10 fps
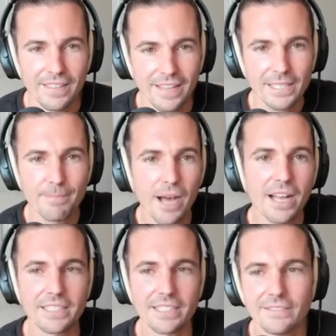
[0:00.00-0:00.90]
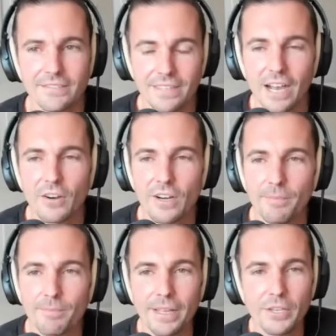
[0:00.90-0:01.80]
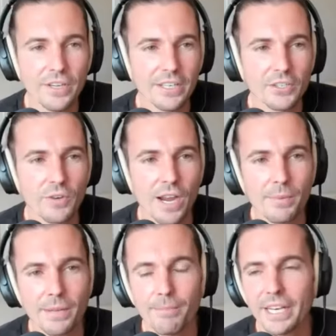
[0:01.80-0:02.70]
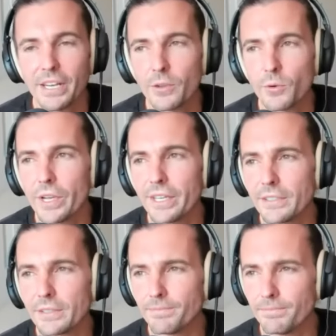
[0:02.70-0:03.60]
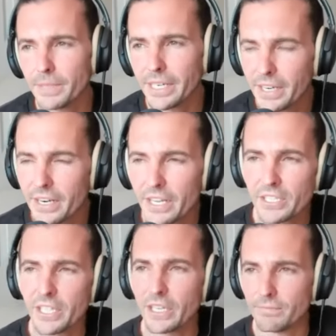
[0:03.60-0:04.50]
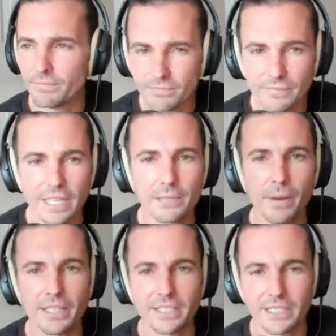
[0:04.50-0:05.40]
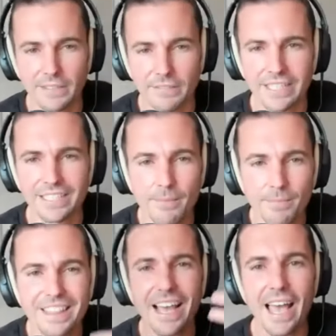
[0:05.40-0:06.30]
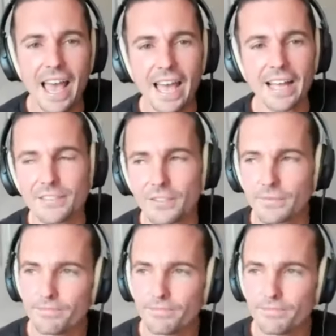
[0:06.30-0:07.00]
That's a positive outcome. And you can describe it in many other ways. But in a nutshell, that's positivity. It's something that adds.